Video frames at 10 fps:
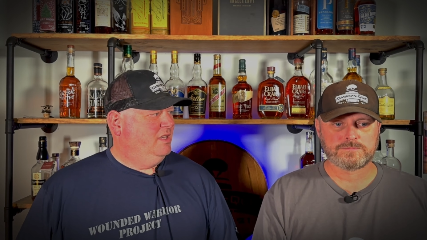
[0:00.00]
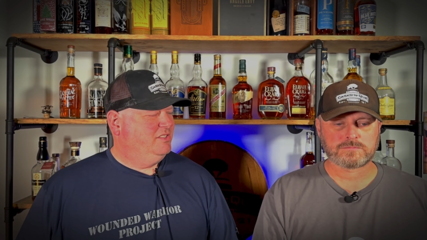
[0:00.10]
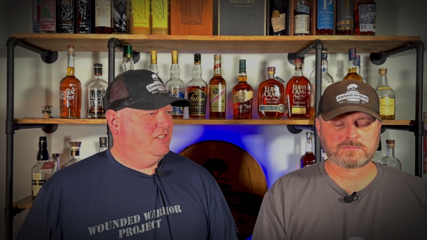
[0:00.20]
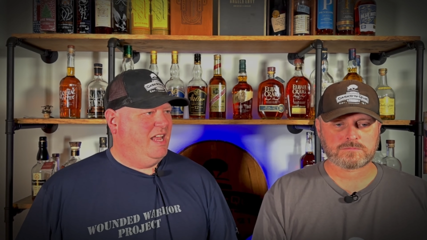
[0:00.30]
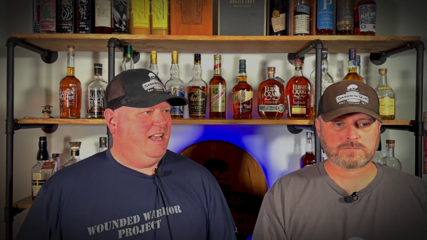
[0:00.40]

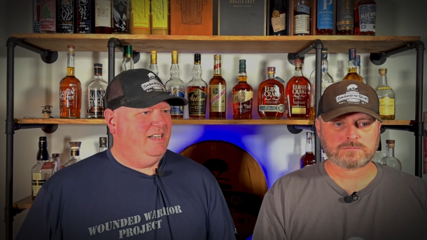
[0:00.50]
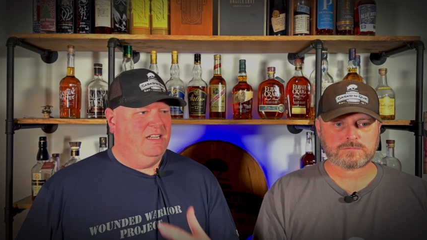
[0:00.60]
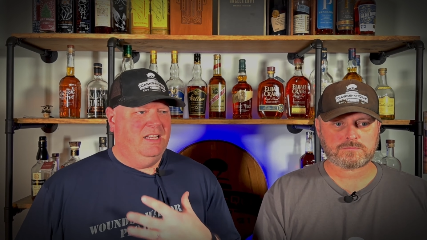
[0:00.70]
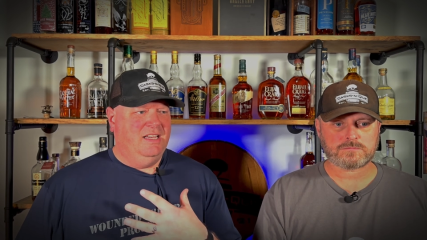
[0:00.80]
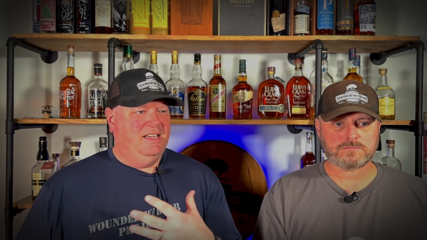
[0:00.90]
Speaker 1: It's not.
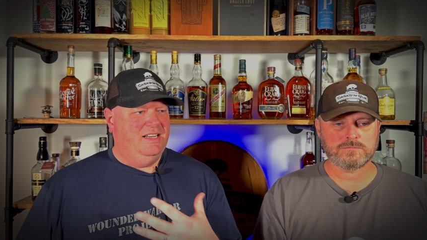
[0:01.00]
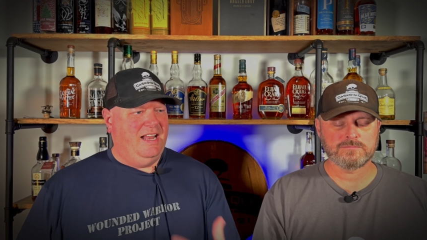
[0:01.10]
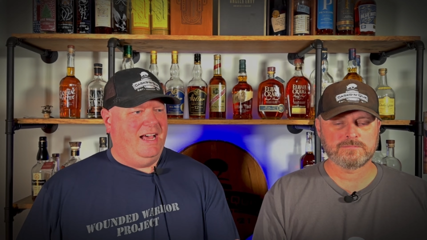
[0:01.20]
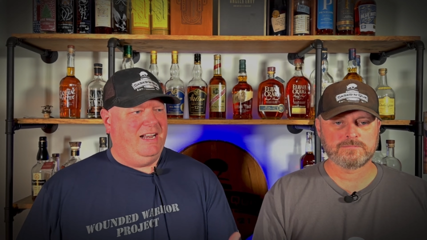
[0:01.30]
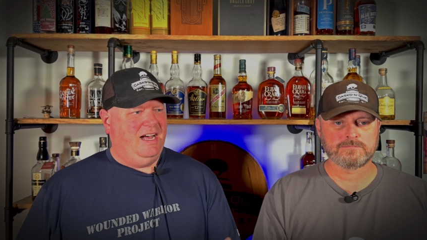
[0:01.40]

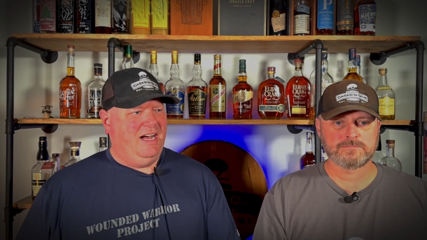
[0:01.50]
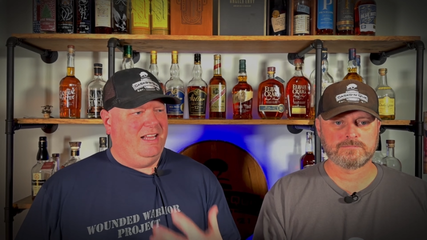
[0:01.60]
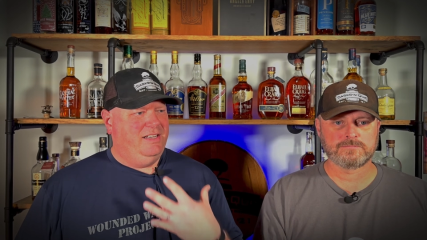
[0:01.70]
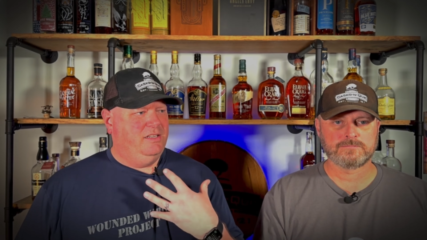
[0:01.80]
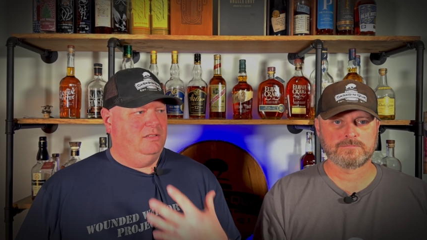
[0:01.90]
Not hot.